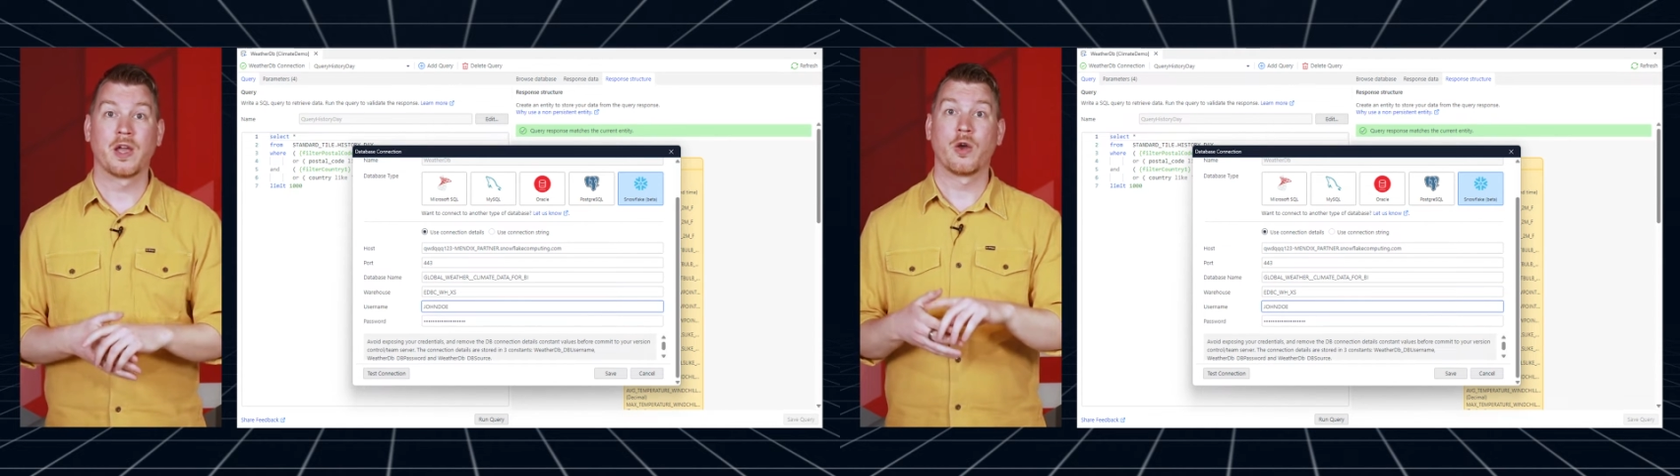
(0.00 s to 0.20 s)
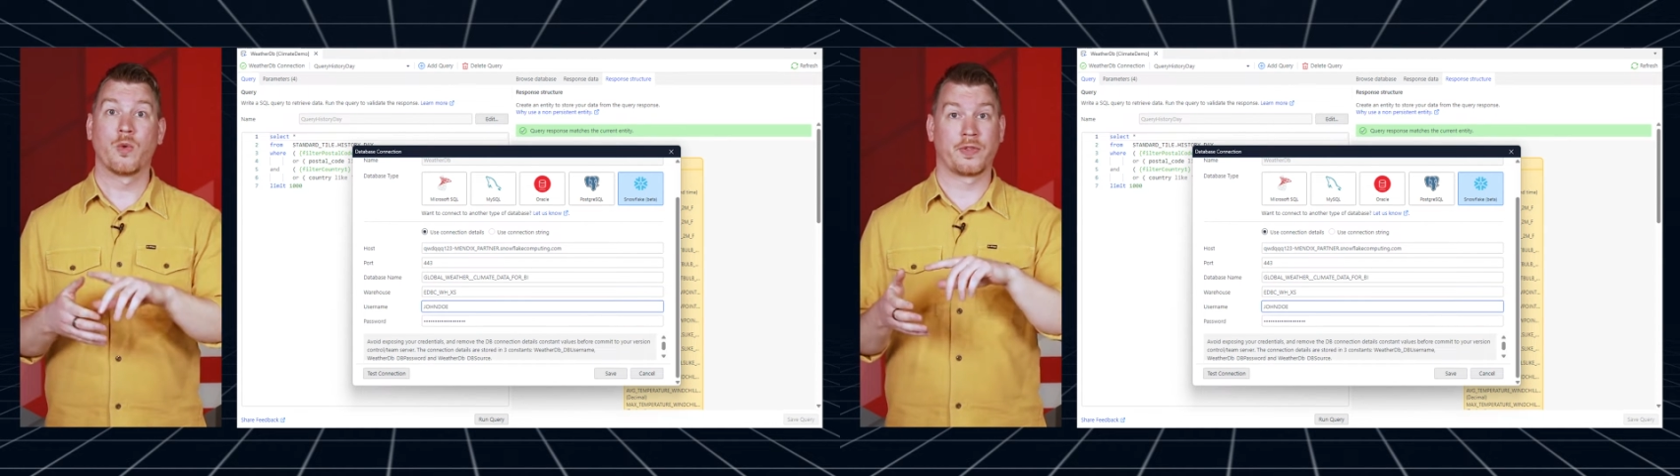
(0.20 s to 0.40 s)

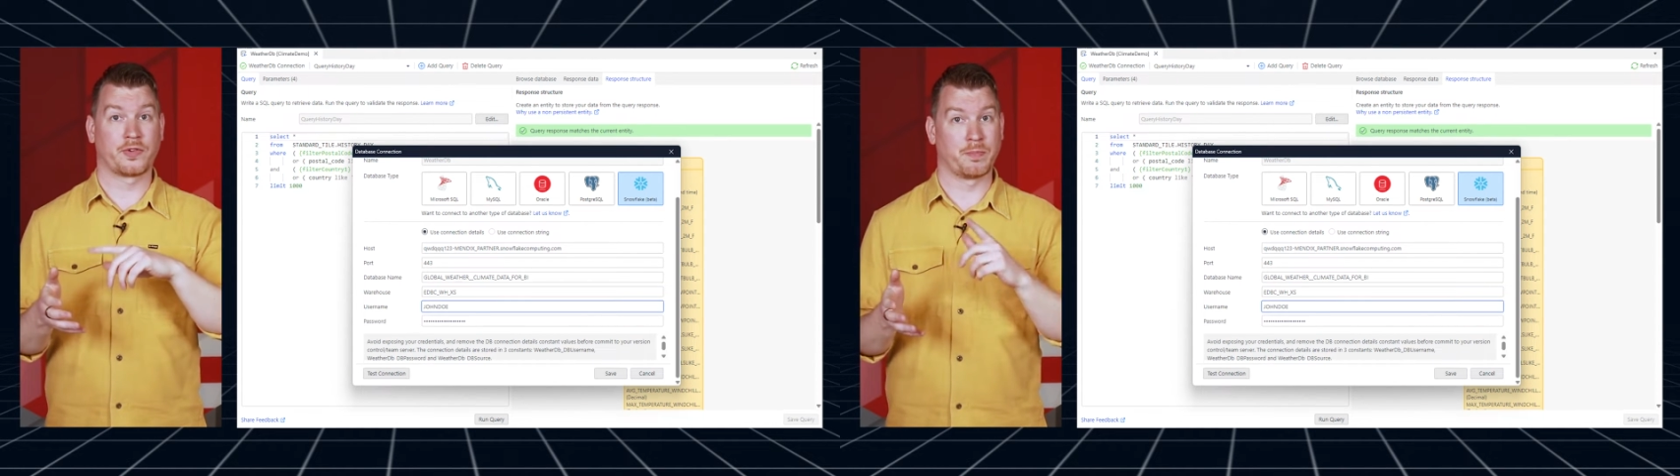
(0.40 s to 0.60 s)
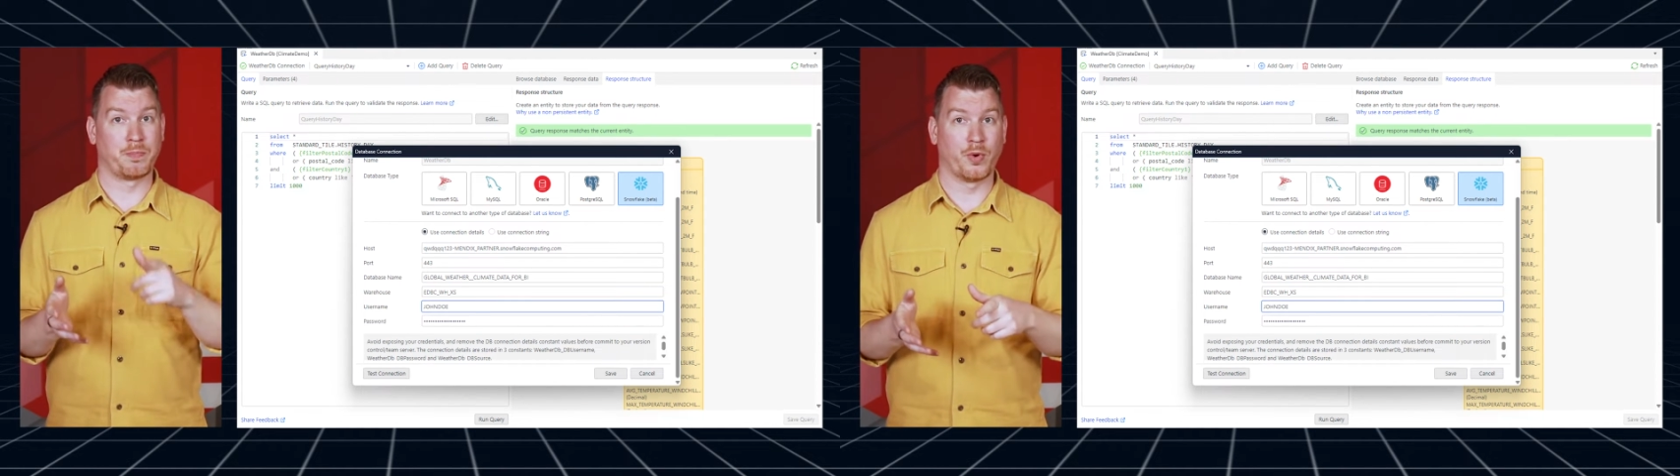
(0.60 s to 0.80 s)
with
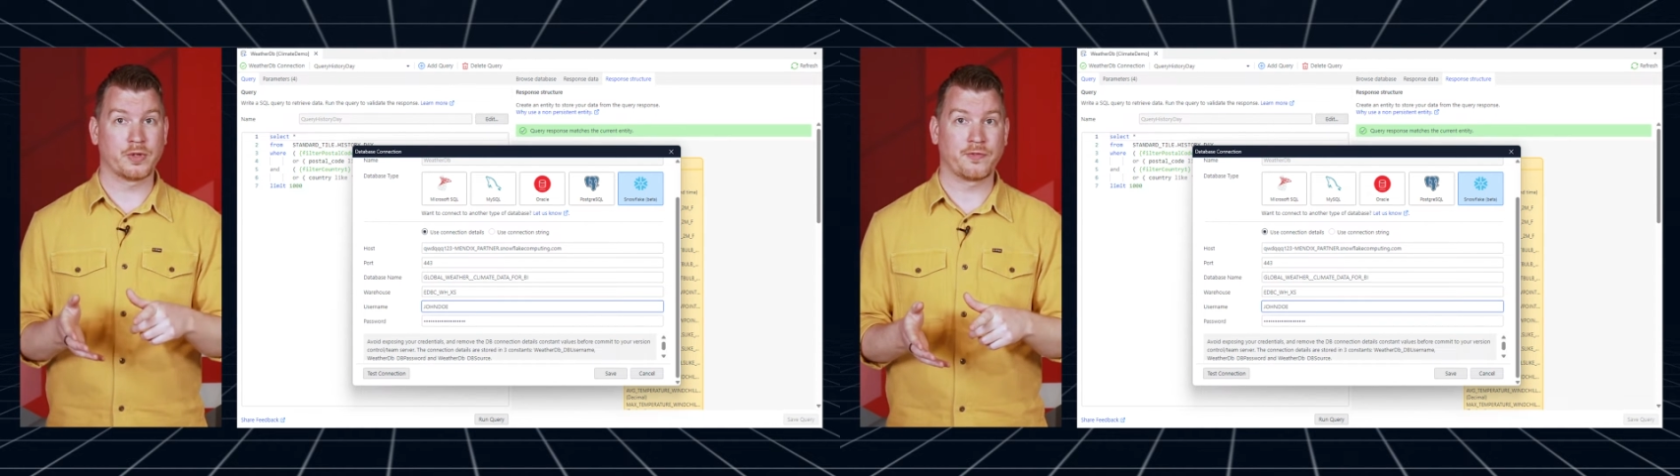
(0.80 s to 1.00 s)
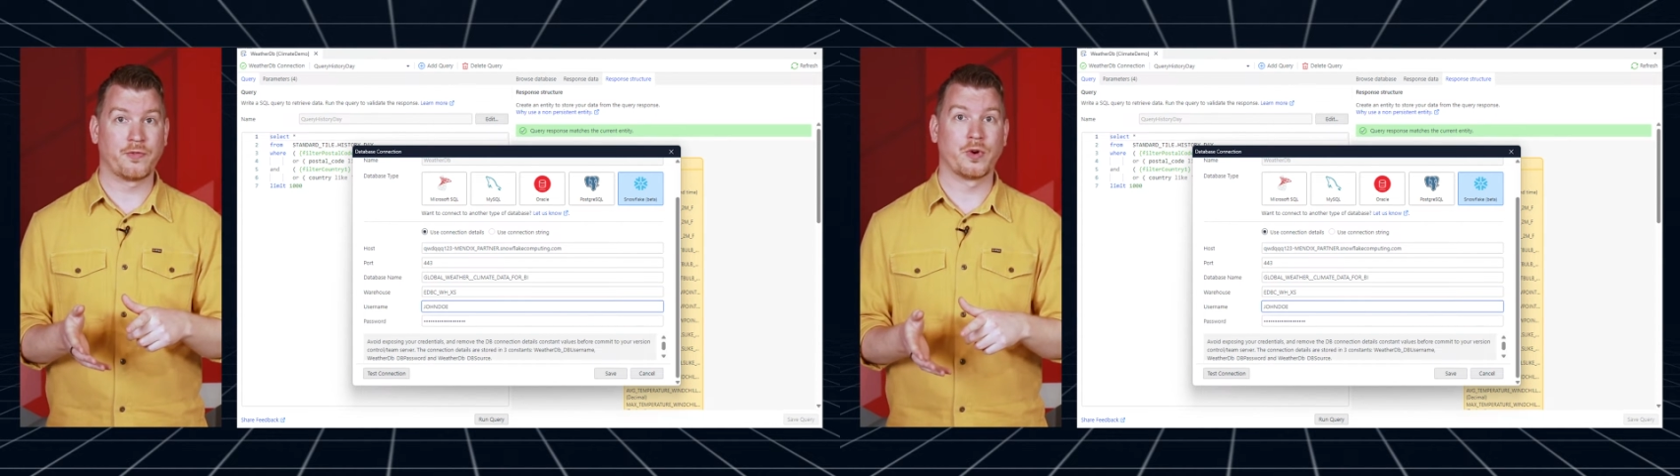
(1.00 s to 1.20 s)

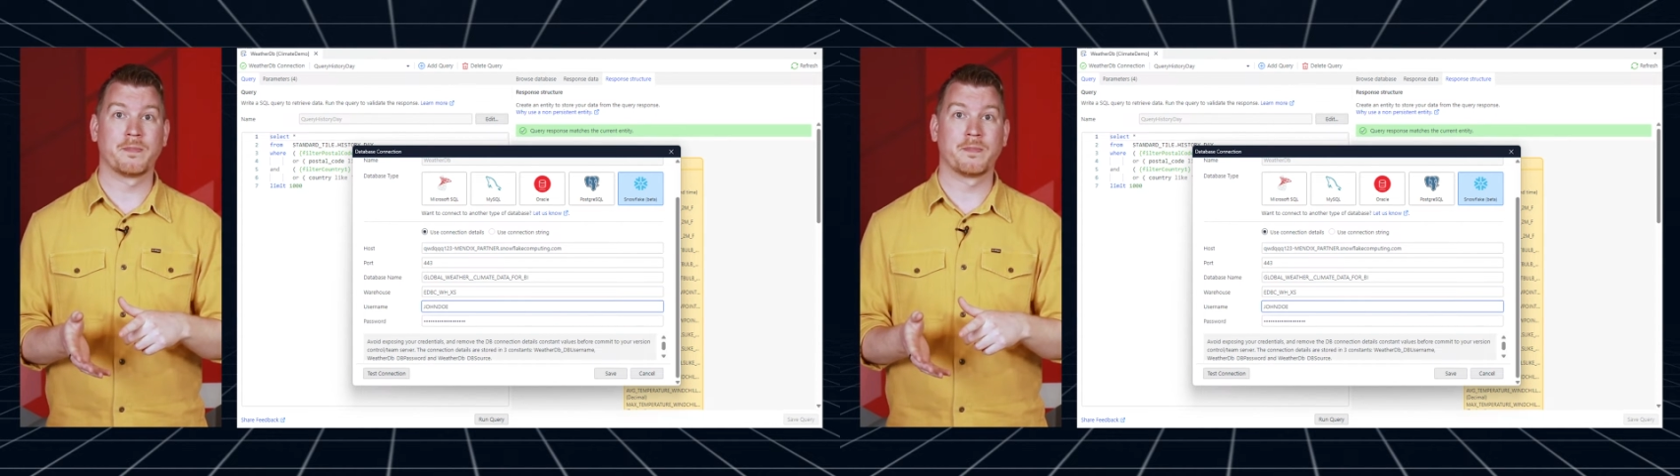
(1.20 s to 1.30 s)
support for